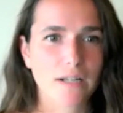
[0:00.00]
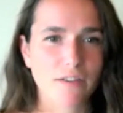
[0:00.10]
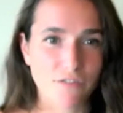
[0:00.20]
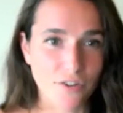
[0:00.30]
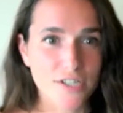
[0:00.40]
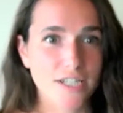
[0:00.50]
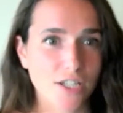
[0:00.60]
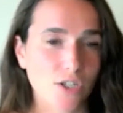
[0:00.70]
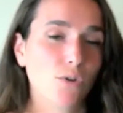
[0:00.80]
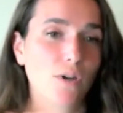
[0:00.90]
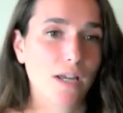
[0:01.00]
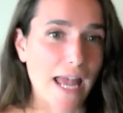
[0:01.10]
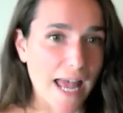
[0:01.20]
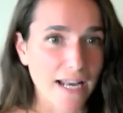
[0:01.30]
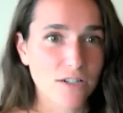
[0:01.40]
the first thing you
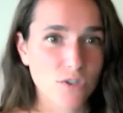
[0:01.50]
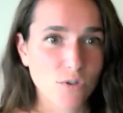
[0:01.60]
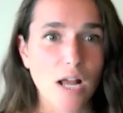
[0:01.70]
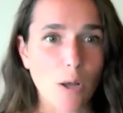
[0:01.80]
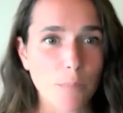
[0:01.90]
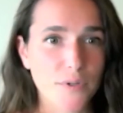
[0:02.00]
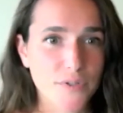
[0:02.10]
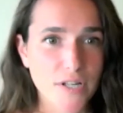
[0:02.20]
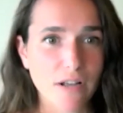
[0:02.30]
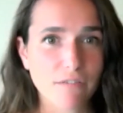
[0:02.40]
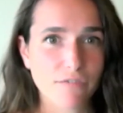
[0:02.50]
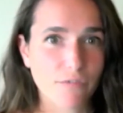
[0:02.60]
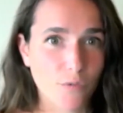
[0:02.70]
can do to help yourself